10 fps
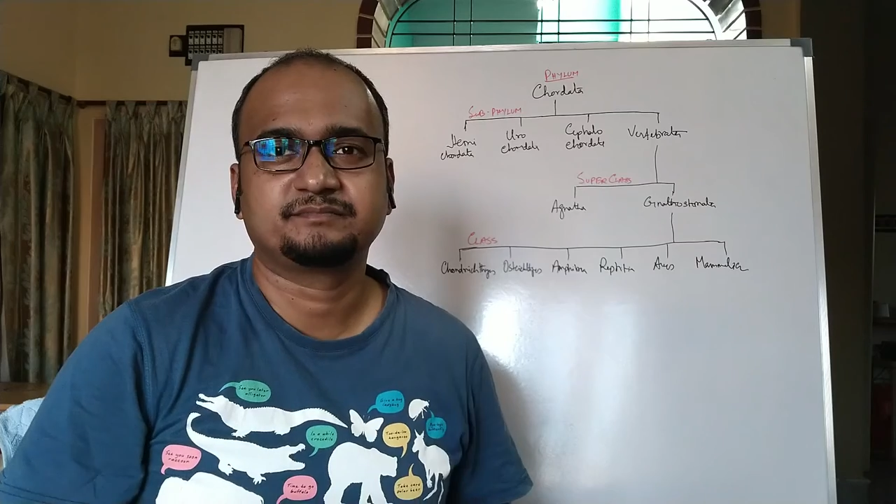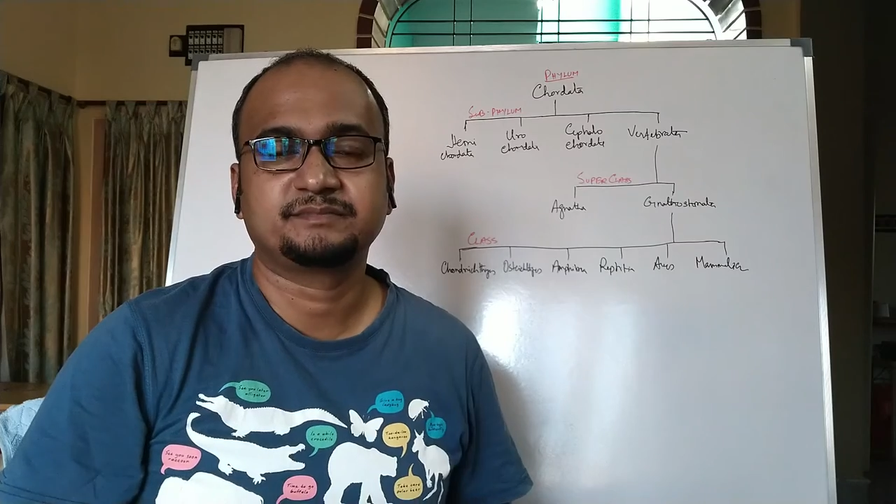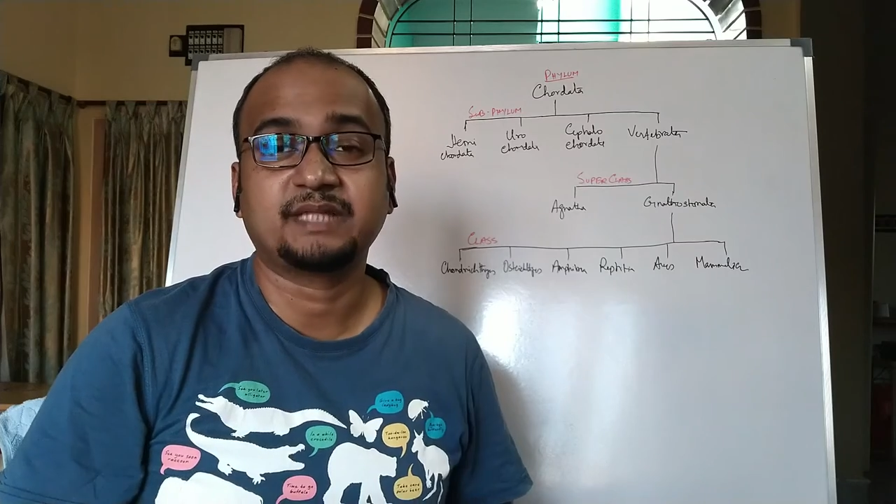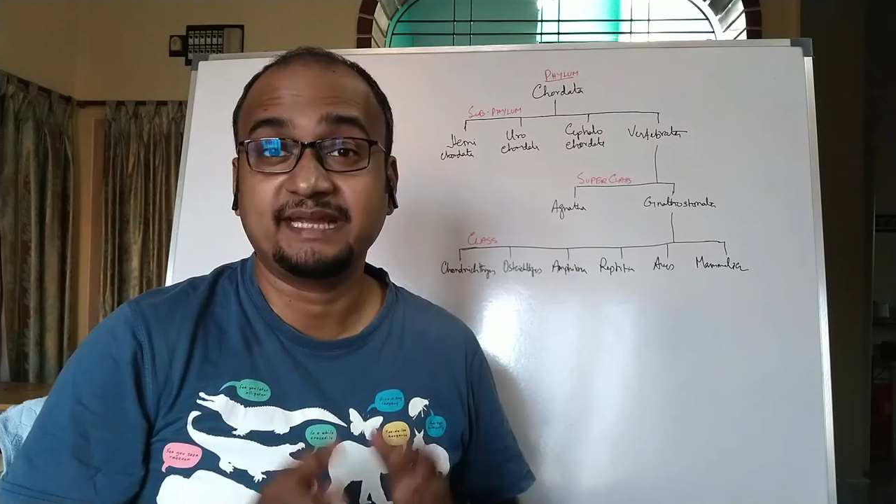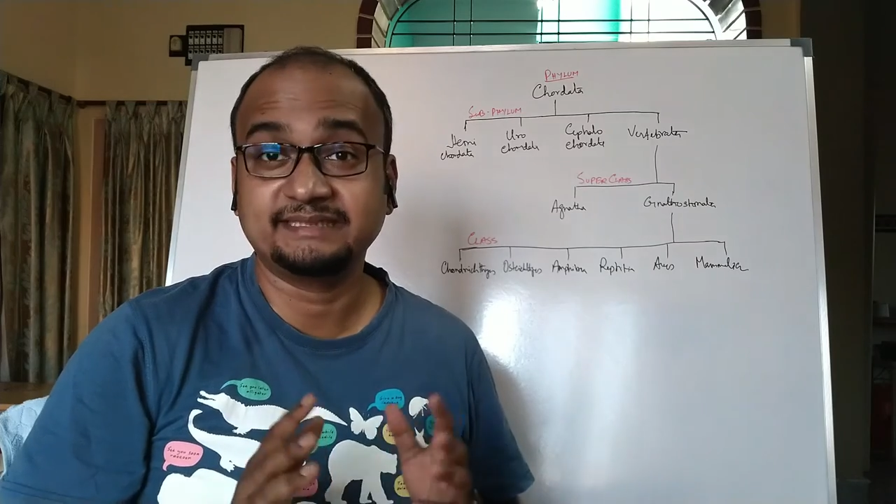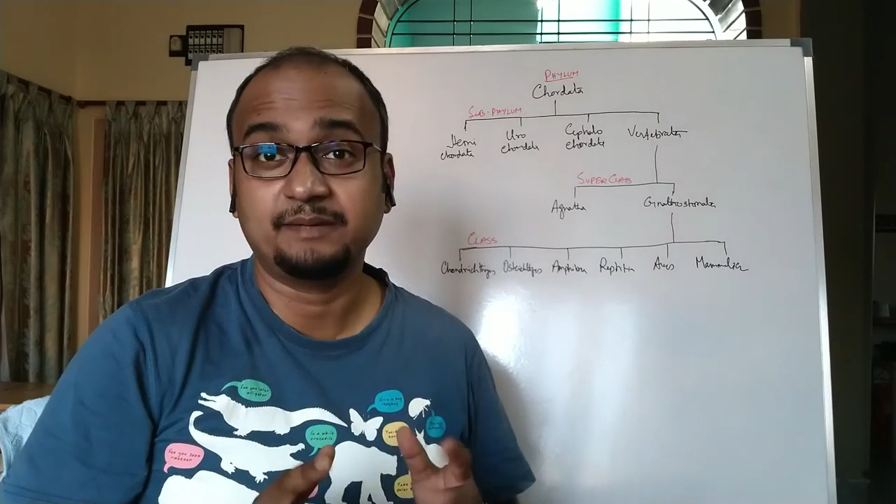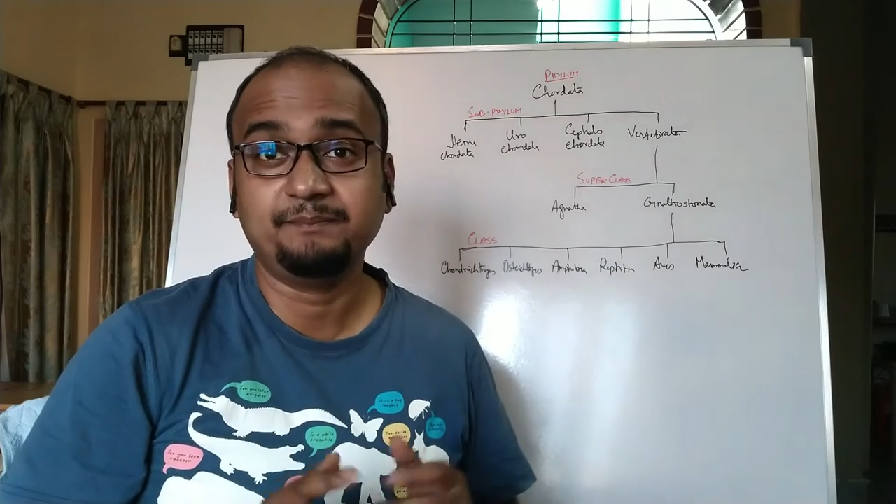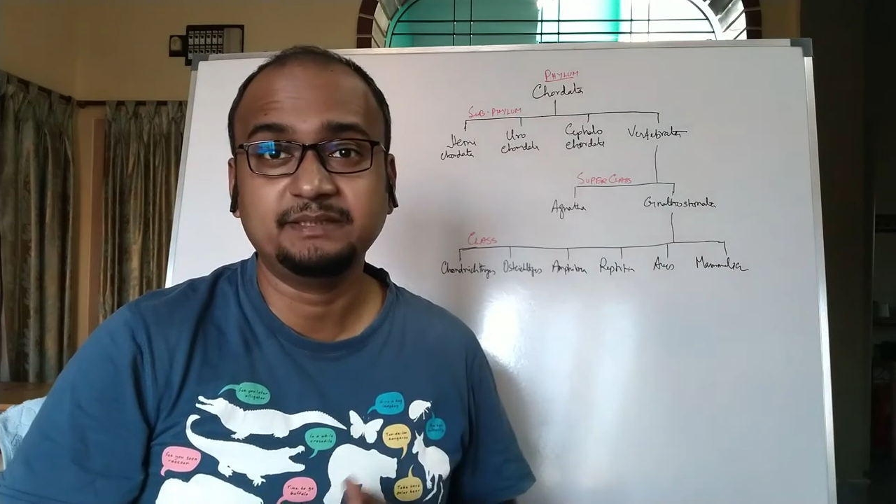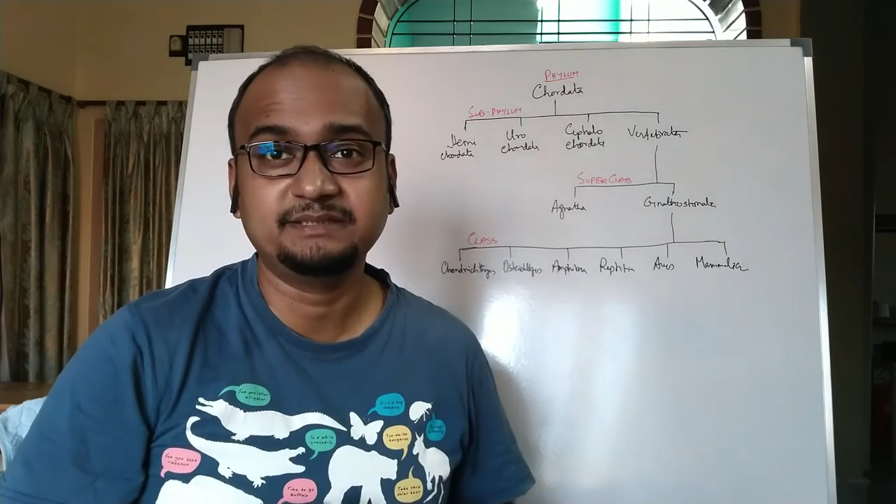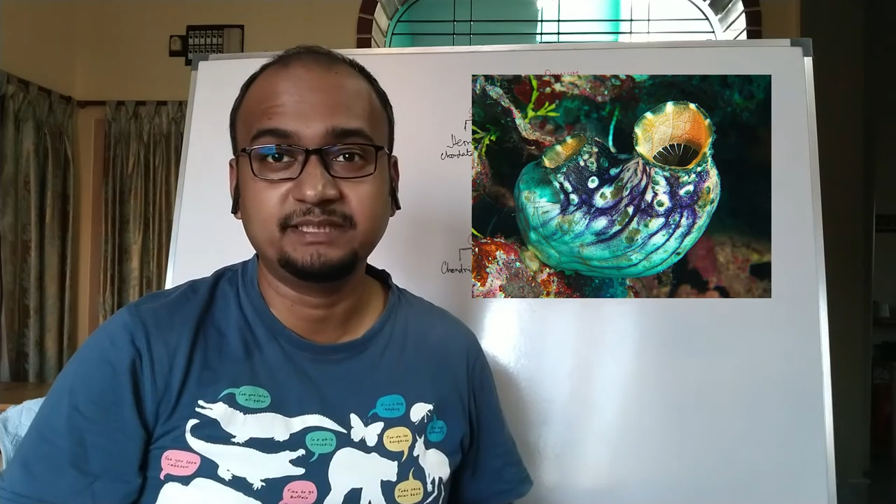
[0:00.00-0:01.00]
The
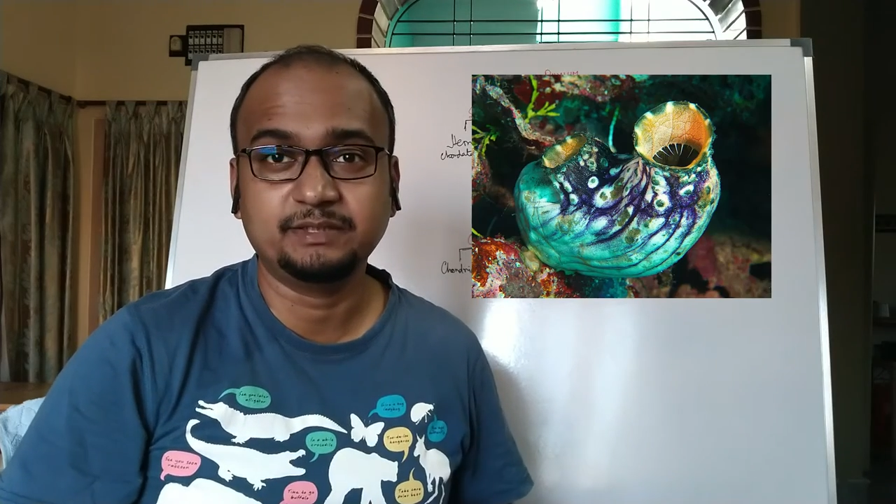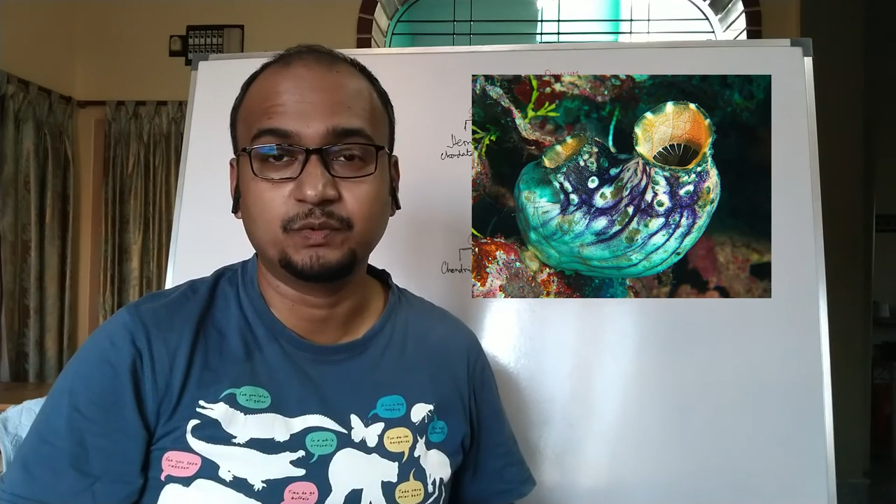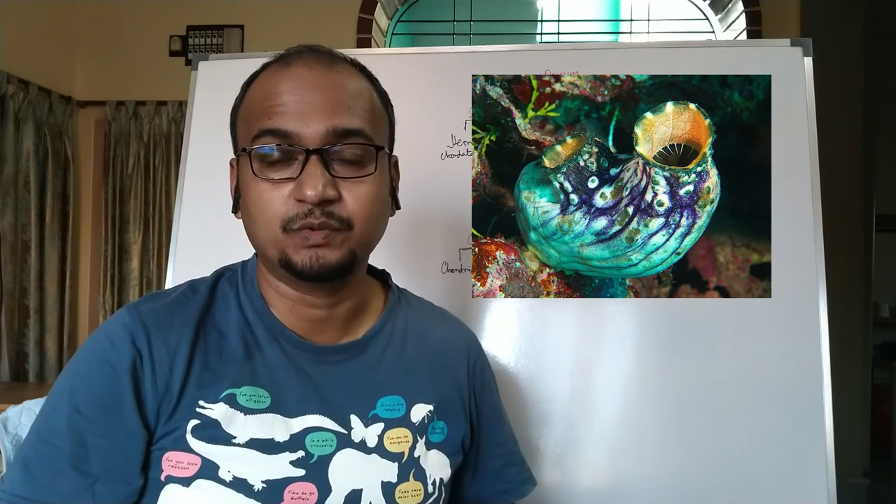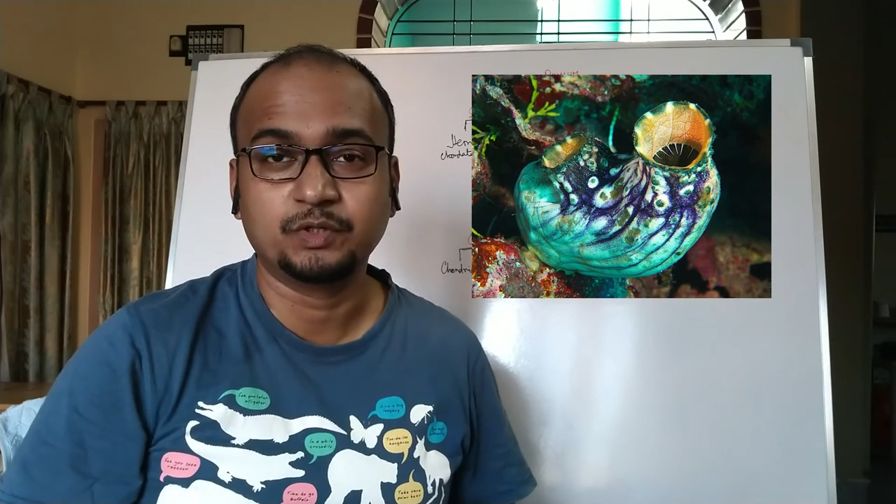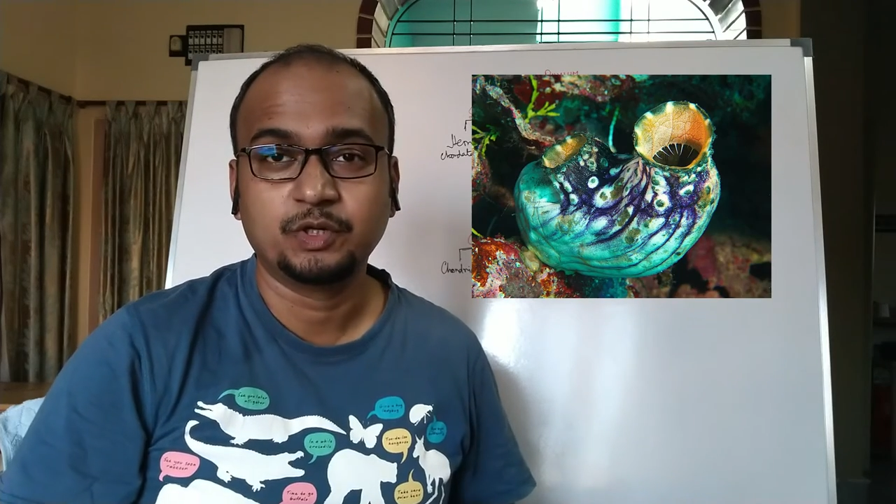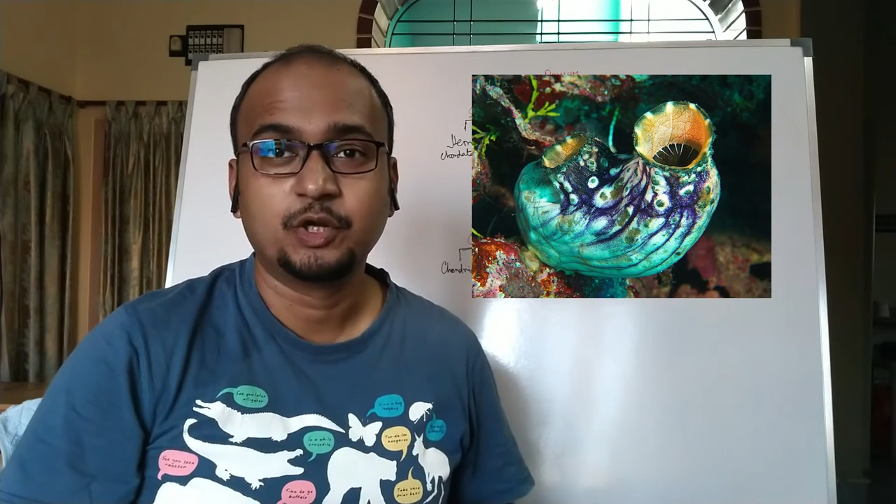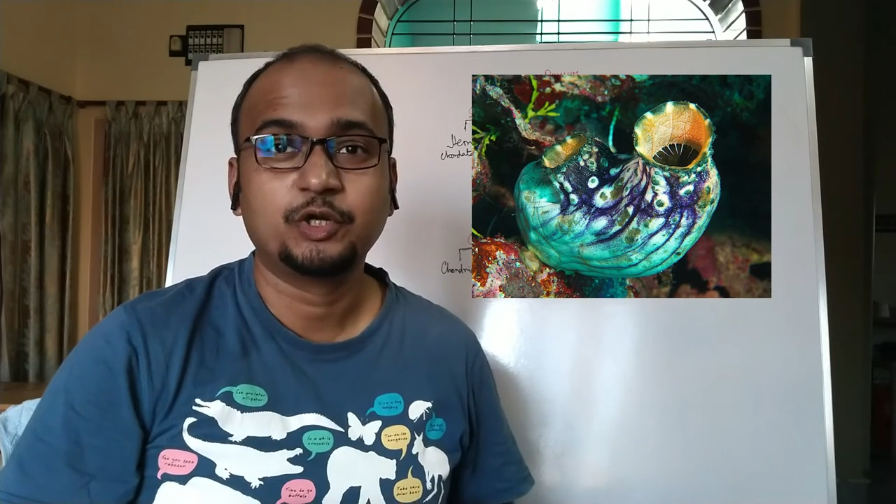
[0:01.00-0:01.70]
examples include